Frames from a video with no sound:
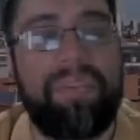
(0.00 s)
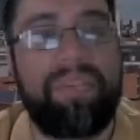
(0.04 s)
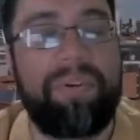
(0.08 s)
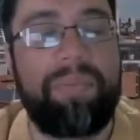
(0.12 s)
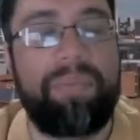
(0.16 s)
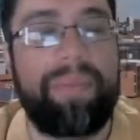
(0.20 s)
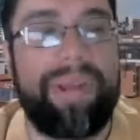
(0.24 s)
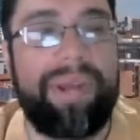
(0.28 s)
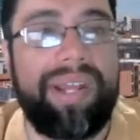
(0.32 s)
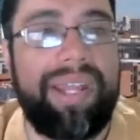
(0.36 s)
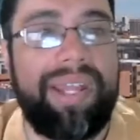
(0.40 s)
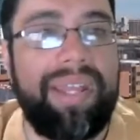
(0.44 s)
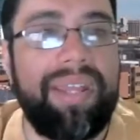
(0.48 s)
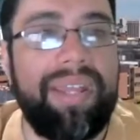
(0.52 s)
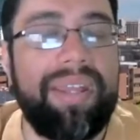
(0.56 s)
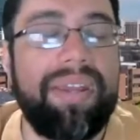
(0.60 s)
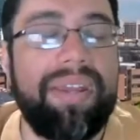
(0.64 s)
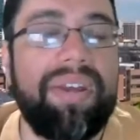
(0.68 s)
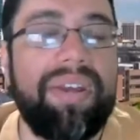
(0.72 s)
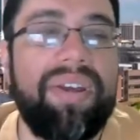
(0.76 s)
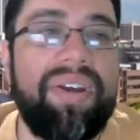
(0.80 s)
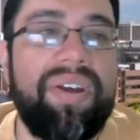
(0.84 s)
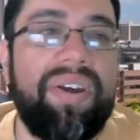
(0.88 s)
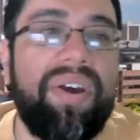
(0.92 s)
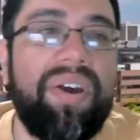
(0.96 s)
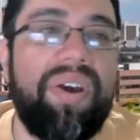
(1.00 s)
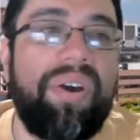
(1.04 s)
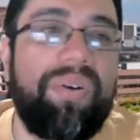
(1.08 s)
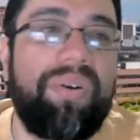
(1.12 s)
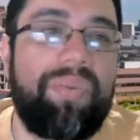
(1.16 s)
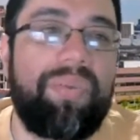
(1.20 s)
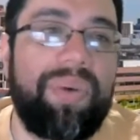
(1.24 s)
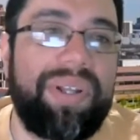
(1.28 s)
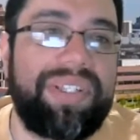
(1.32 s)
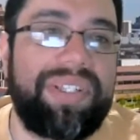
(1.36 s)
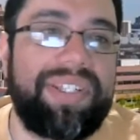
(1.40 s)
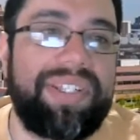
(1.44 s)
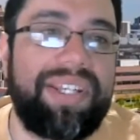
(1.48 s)
everybody.
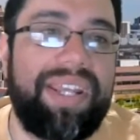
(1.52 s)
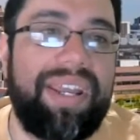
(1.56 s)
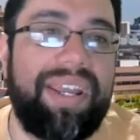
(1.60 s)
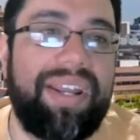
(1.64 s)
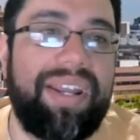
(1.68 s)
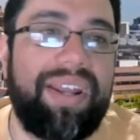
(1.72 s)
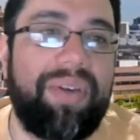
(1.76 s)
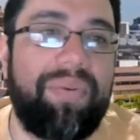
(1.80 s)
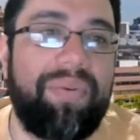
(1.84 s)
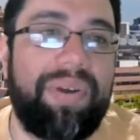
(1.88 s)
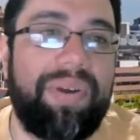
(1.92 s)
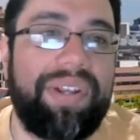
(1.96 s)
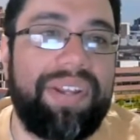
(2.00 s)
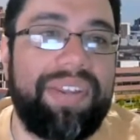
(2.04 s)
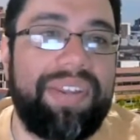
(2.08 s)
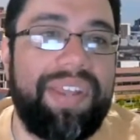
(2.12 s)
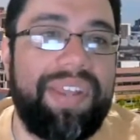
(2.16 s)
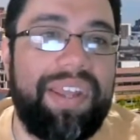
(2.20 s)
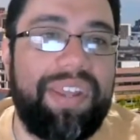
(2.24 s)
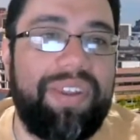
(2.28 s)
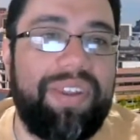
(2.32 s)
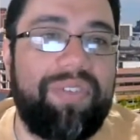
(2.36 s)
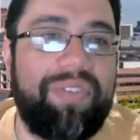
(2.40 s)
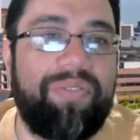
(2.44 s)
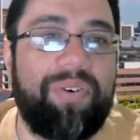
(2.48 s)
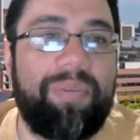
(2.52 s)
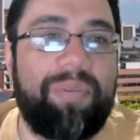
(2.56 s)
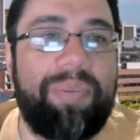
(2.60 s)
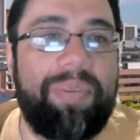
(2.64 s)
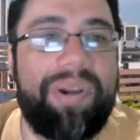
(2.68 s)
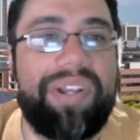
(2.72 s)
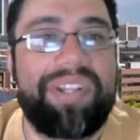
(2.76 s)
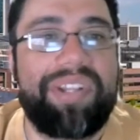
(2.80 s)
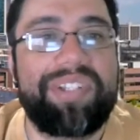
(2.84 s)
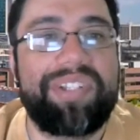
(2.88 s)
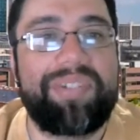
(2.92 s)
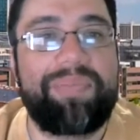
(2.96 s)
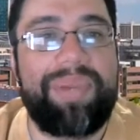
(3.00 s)
Once again, I want to thank you for
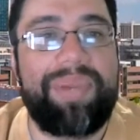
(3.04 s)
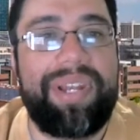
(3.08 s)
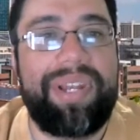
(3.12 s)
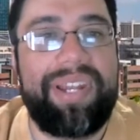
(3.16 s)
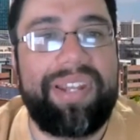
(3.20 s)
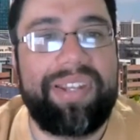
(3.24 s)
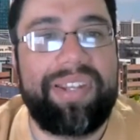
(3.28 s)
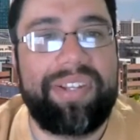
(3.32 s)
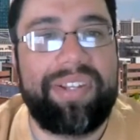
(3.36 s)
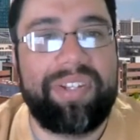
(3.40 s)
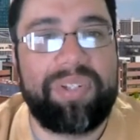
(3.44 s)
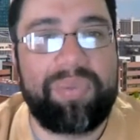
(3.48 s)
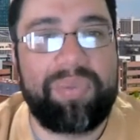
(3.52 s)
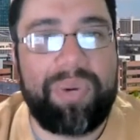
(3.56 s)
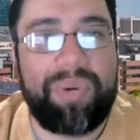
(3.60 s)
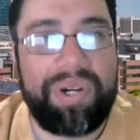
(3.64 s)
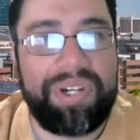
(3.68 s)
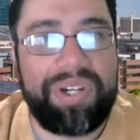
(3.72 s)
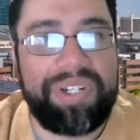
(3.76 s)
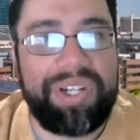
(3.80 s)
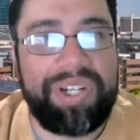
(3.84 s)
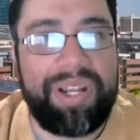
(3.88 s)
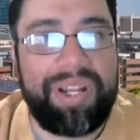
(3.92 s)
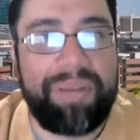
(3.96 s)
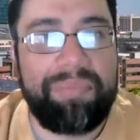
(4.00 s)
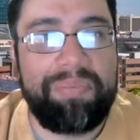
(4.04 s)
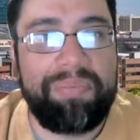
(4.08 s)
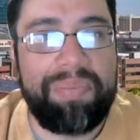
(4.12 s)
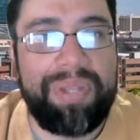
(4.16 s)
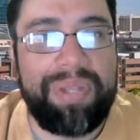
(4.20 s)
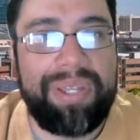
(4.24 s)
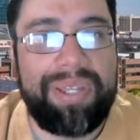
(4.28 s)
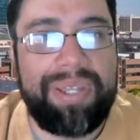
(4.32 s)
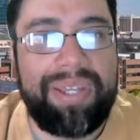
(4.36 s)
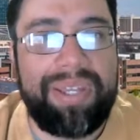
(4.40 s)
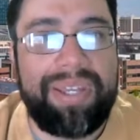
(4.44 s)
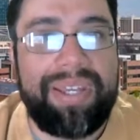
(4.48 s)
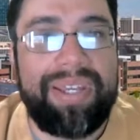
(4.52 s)
participating in this workshop.
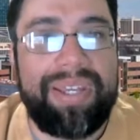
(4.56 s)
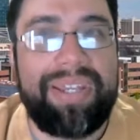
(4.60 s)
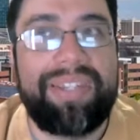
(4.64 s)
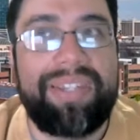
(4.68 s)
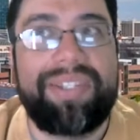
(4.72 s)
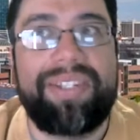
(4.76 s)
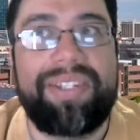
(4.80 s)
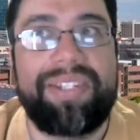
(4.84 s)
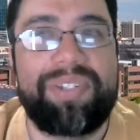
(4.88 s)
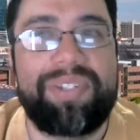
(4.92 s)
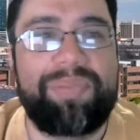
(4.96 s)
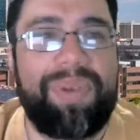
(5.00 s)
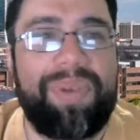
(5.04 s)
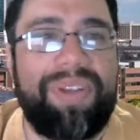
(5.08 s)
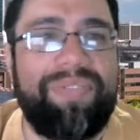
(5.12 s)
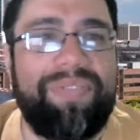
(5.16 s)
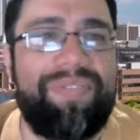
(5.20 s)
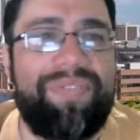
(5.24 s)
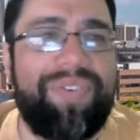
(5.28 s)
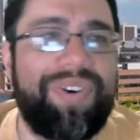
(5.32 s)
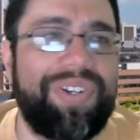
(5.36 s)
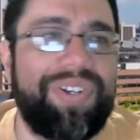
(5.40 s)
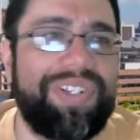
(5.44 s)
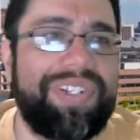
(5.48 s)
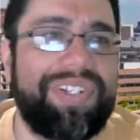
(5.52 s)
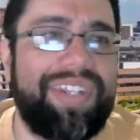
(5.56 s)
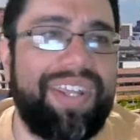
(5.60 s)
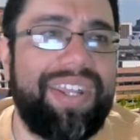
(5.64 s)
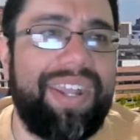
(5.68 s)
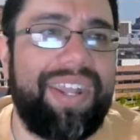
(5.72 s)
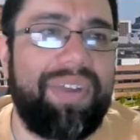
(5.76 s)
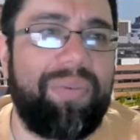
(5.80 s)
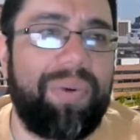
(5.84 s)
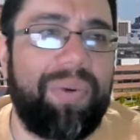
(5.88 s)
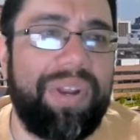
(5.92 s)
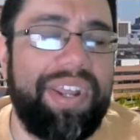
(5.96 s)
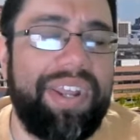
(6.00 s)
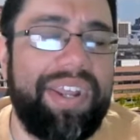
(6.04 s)
Since my first
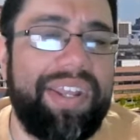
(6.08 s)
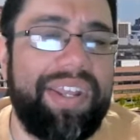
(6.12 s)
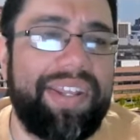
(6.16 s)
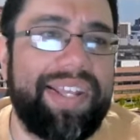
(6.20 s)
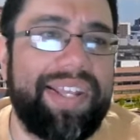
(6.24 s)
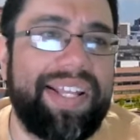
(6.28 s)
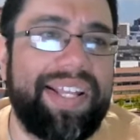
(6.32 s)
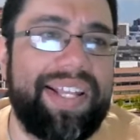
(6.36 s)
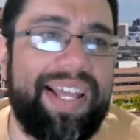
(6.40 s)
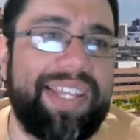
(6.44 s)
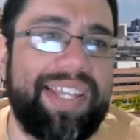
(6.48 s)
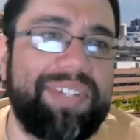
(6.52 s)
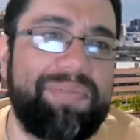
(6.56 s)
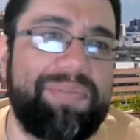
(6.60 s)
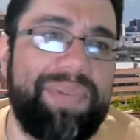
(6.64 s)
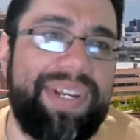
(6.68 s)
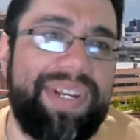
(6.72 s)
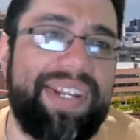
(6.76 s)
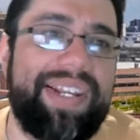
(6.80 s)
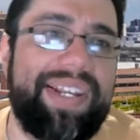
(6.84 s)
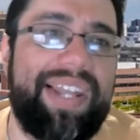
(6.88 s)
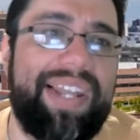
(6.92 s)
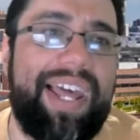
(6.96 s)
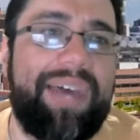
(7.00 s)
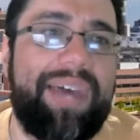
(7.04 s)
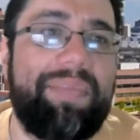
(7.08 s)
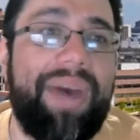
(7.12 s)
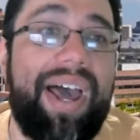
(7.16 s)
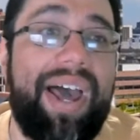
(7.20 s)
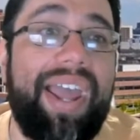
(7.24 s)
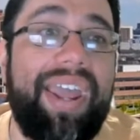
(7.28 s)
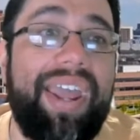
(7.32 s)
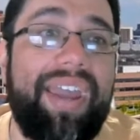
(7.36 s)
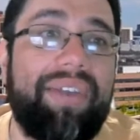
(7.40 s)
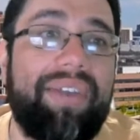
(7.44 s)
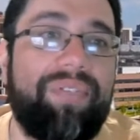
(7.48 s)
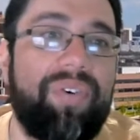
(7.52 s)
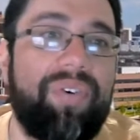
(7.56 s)
day working in the CLAS Media Lab,
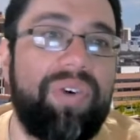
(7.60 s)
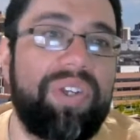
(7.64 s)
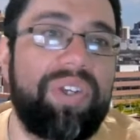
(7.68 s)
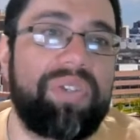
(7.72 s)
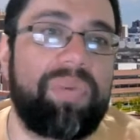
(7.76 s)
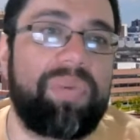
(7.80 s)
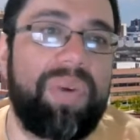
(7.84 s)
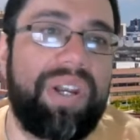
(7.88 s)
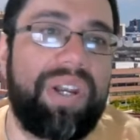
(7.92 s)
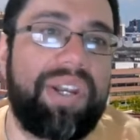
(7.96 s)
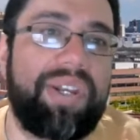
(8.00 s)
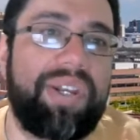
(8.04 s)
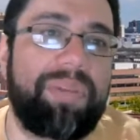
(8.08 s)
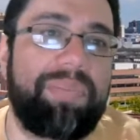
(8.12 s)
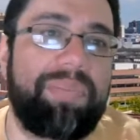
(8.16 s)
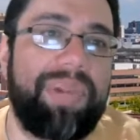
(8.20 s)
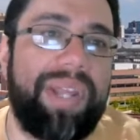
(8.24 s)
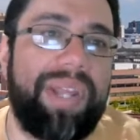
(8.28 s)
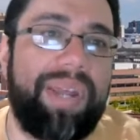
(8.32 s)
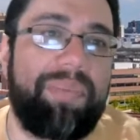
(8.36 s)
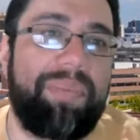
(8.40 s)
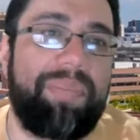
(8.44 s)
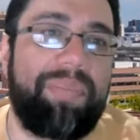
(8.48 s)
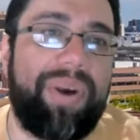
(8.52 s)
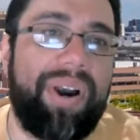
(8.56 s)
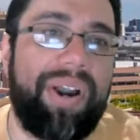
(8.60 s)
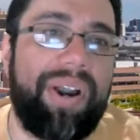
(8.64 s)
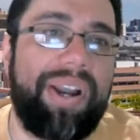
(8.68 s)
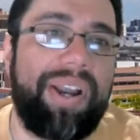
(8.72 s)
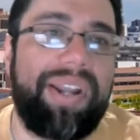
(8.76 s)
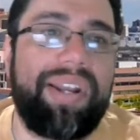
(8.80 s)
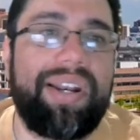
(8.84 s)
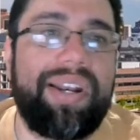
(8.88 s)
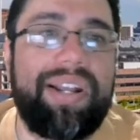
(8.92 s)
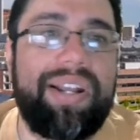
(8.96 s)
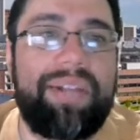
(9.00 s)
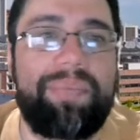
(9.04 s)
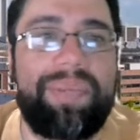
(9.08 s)
I have always wanted to play a part
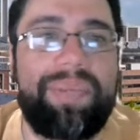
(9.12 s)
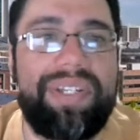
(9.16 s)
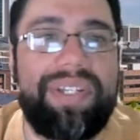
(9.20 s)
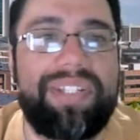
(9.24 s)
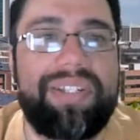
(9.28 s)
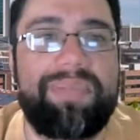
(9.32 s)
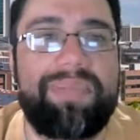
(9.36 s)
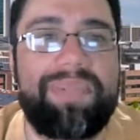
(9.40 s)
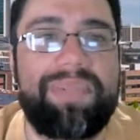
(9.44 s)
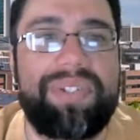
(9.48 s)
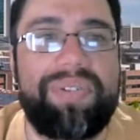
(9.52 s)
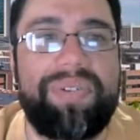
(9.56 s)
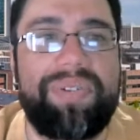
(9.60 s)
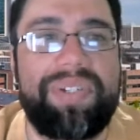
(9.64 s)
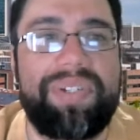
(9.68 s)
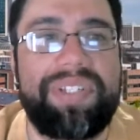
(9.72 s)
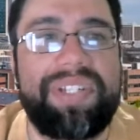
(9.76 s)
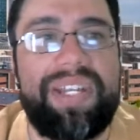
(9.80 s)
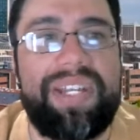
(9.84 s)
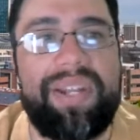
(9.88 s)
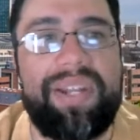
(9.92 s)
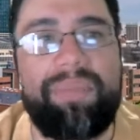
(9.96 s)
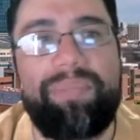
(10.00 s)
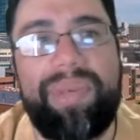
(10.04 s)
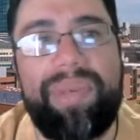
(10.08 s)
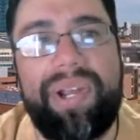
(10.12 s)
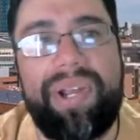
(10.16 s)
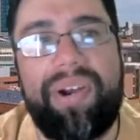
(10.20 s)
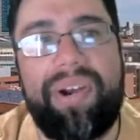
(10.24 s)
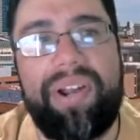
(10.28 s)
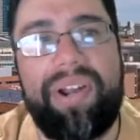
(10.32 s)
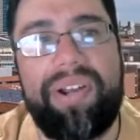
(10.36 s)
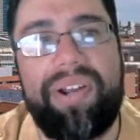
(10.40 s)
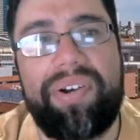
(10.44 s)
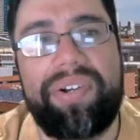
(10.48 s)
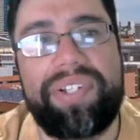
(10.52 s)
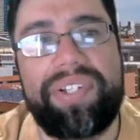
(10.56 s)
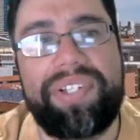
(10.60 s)
in helping some students get a
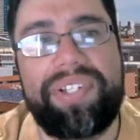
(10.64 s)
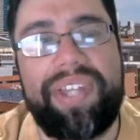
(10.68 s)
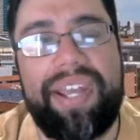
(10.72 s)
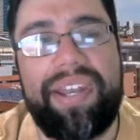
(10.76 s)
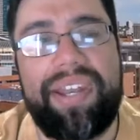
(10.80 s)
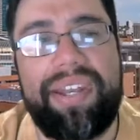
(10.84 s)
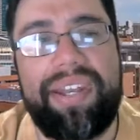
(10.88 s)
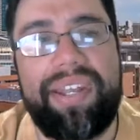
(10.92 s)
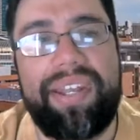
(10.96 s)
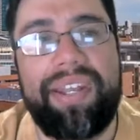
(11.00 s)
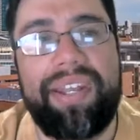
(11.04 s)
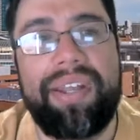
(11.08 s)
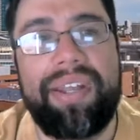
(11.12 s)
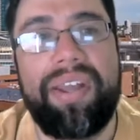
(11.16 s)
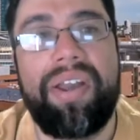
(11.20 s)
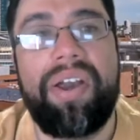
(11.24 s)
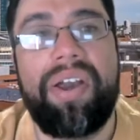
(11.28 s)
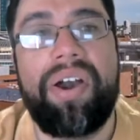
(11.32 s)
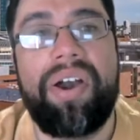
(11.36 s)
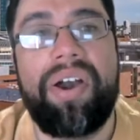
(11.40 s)
better understanding